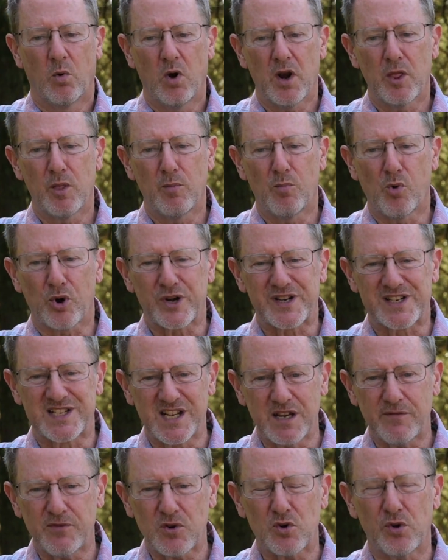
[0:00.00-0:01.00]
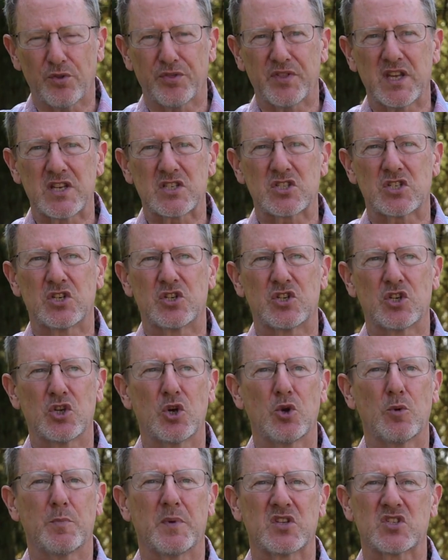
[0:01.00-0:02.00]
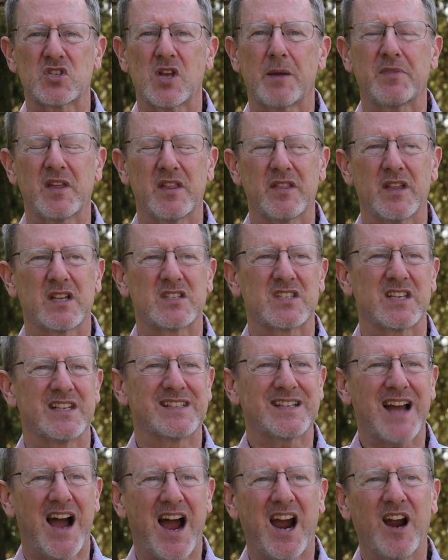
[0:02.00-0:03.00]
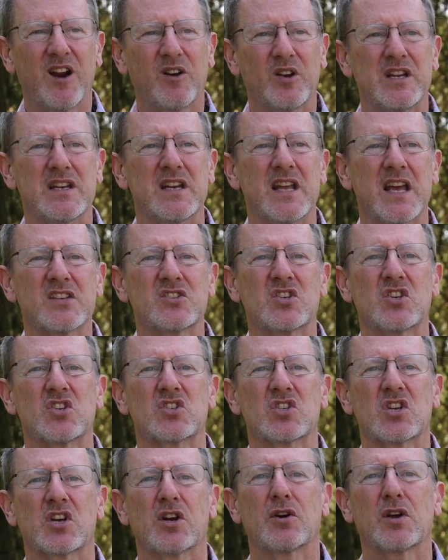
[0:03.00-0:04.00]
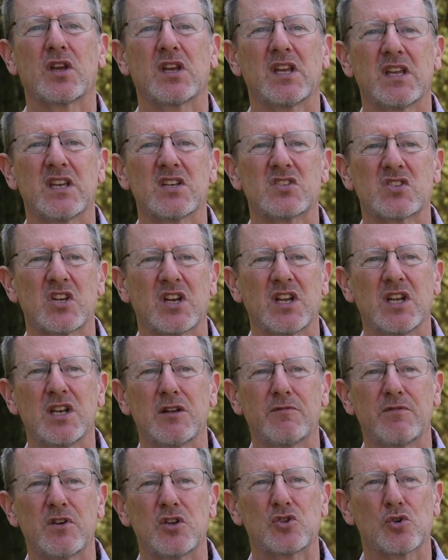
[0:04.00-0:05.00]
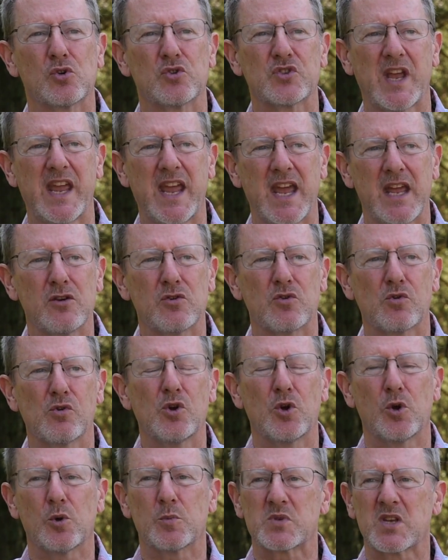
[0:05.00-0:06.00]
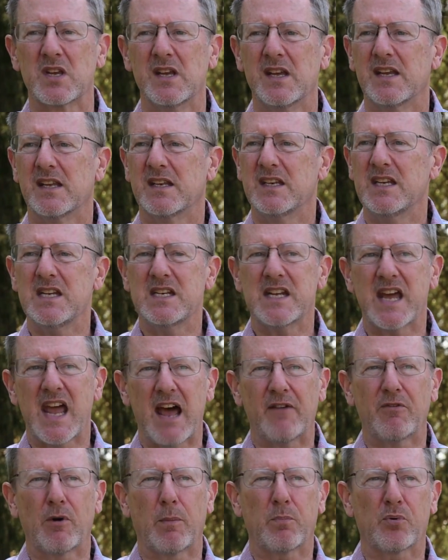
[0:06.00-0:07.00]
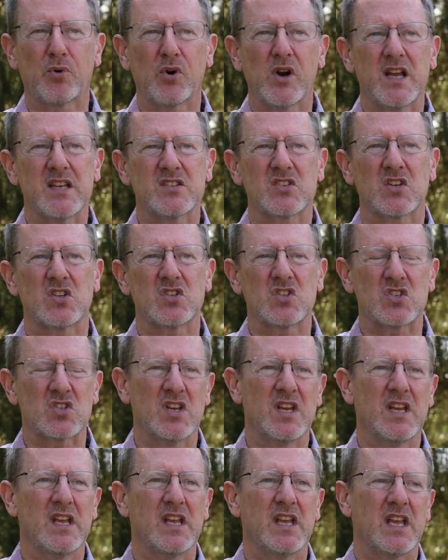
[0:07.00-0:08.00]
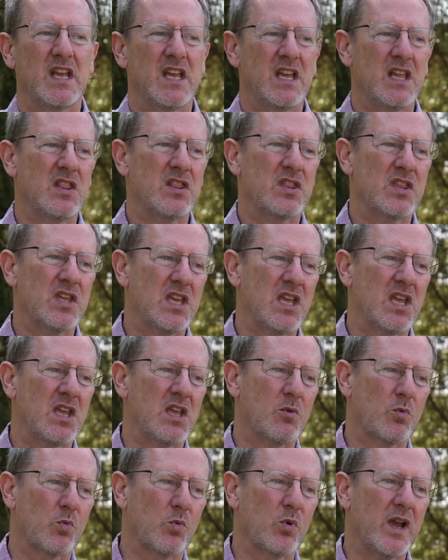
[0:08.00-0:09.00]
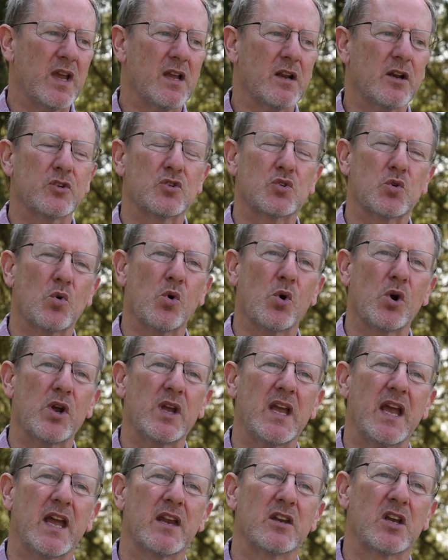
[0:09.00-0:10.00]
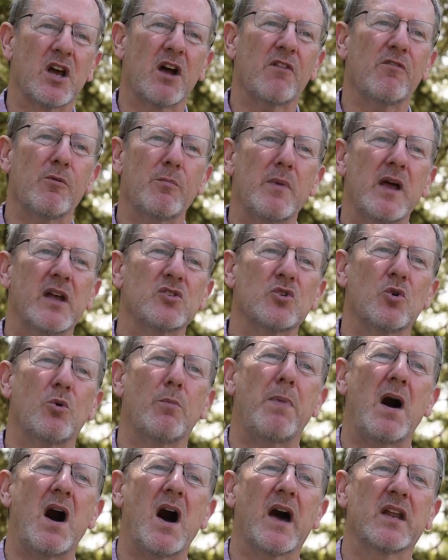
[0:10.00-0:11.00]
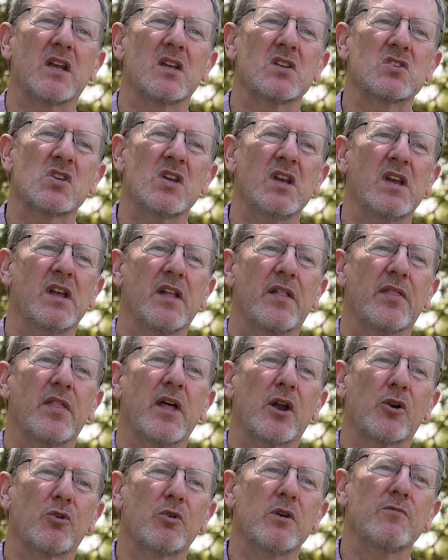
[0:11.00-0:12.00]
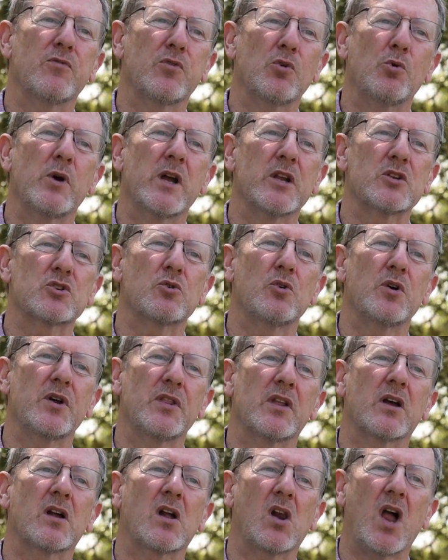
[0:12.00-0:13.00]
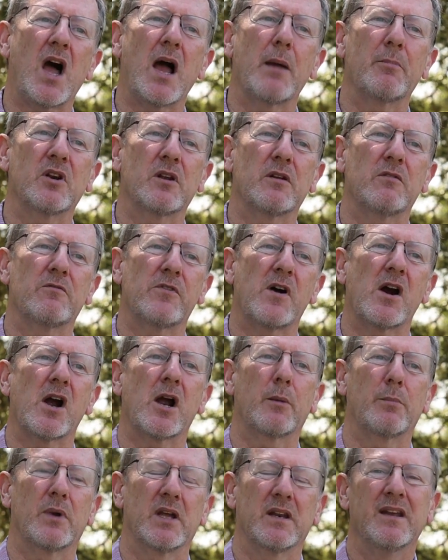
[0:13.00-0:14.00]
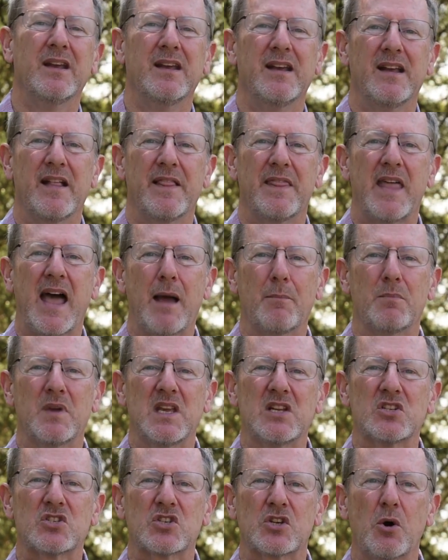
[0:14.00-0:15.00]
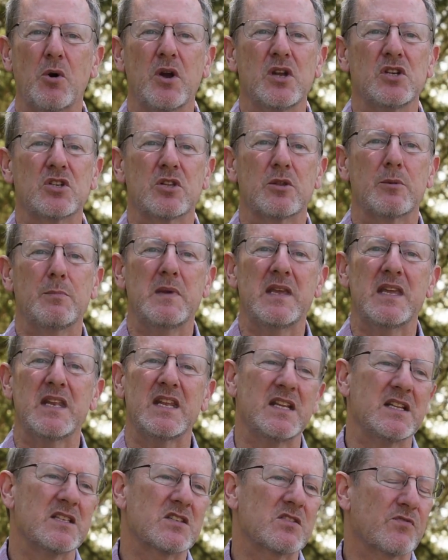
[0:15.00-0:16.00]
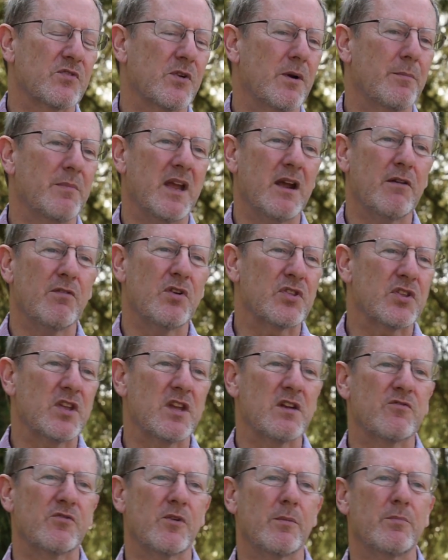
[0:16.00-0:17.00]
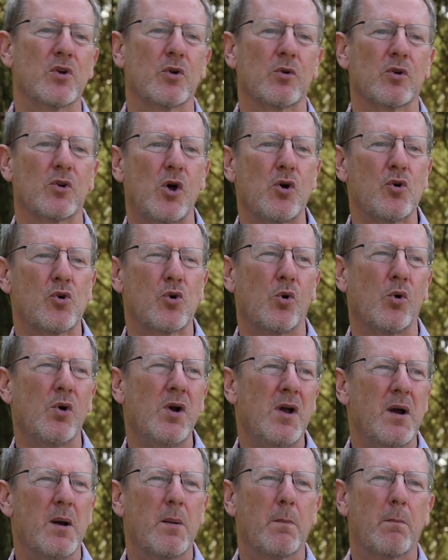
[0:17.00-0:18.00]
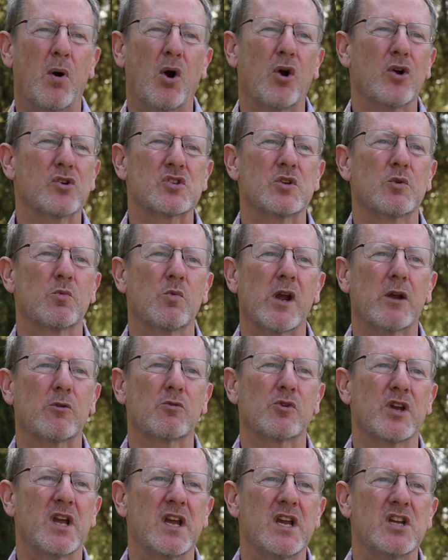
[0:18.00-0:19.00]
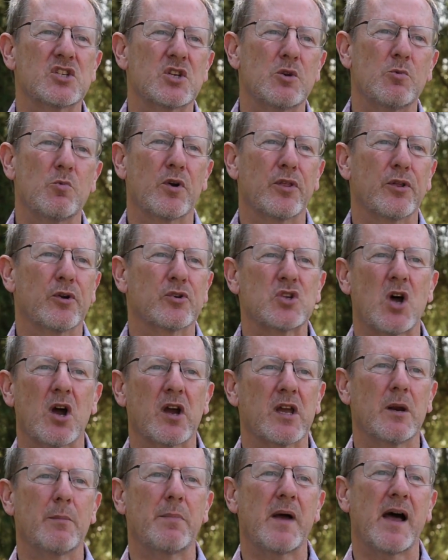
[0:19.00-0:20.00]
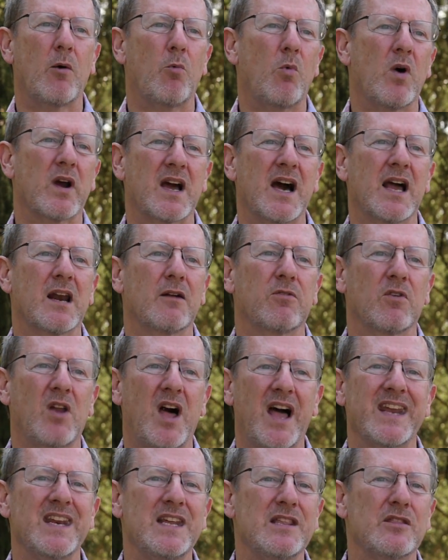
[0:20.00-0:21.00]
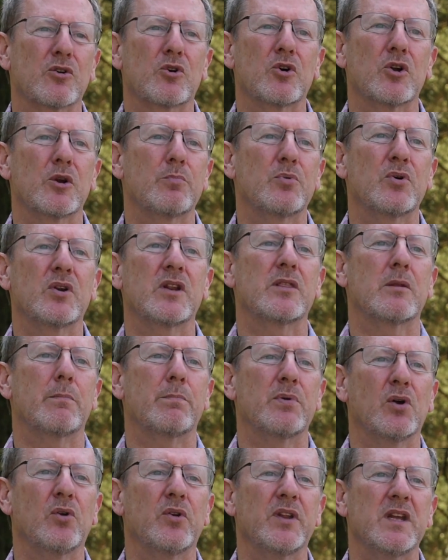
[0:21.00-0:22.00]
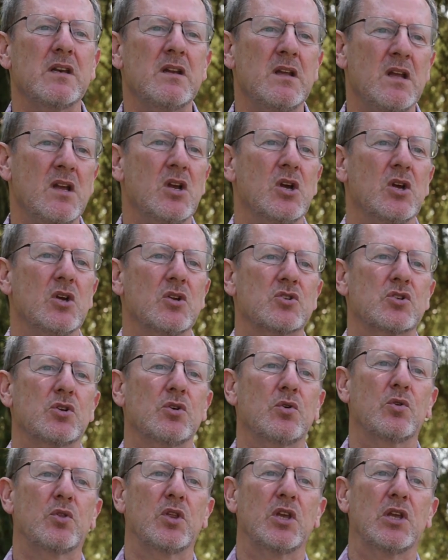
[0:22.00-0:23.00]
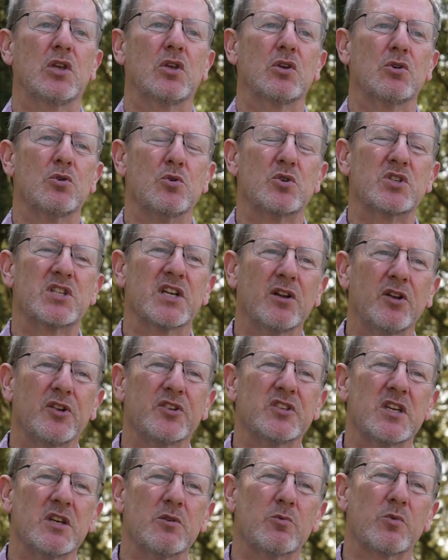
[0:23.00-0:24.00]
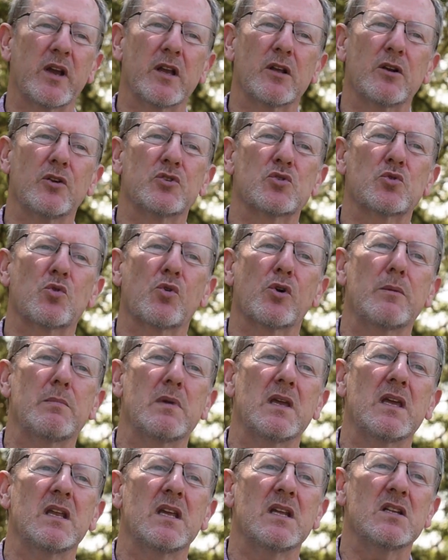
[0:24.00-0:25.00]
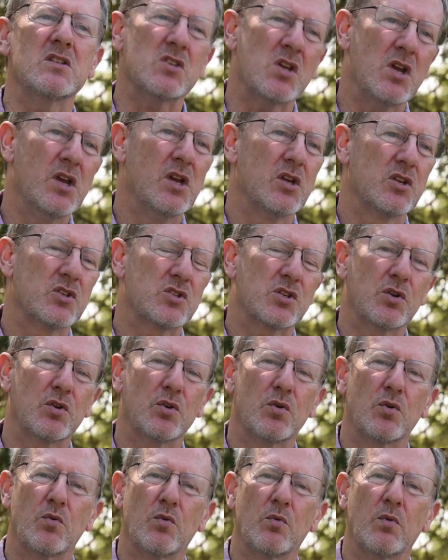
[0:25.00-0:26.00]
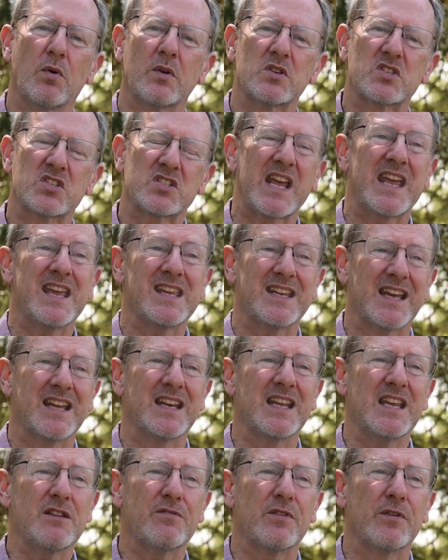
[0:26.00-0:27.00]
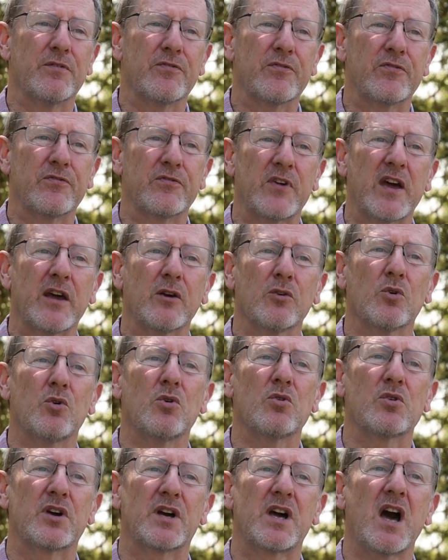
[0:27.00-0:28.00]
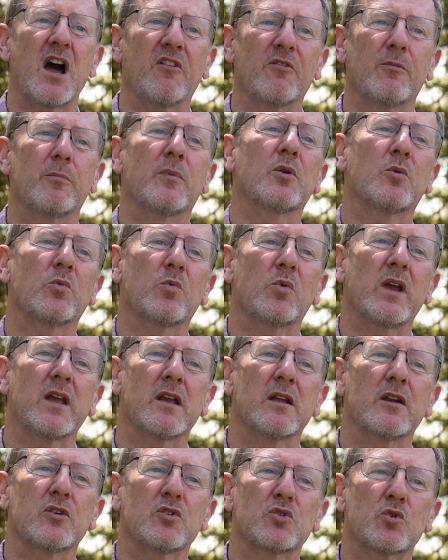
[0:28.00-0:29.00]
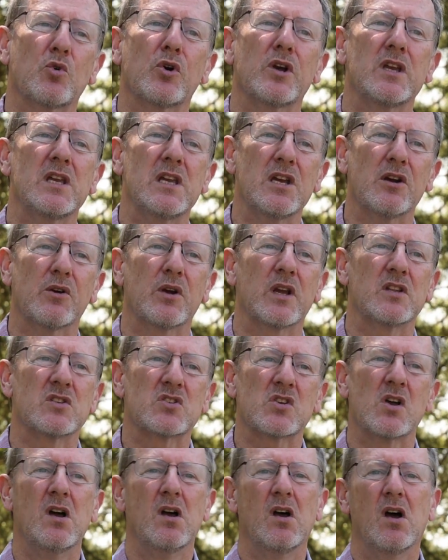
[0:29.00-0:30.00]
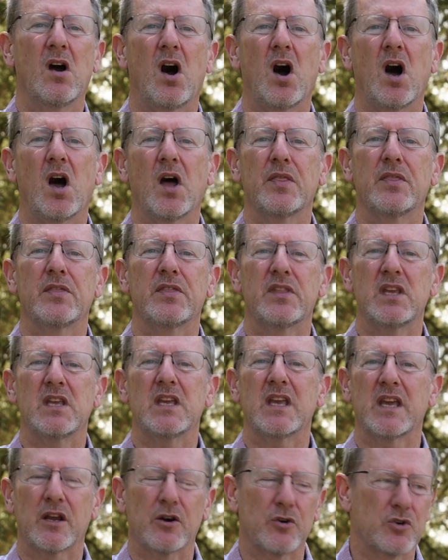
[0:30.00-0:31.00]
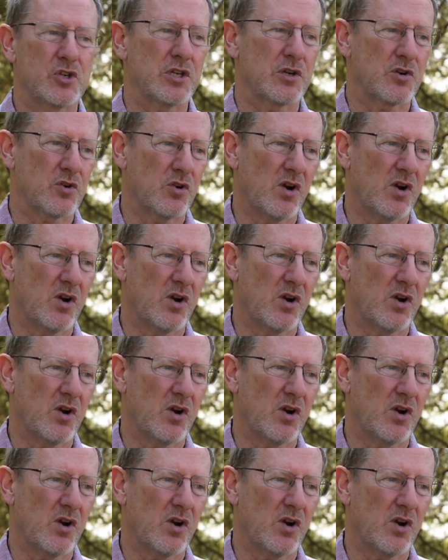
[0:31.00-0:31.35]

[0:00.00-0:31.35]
One of the more difficult things to do, but something that's entirely necessary, is that individuals and groups need to have a presence in the regulatory and governmental bodies that are influential in the climate environment. That means going to the meetings from everything from your local parks and recreation, where they're talking about what kind of lighting they're going to put in the building, to the utility regulatory meetings, to state and even federal government regulatory hearings on the energy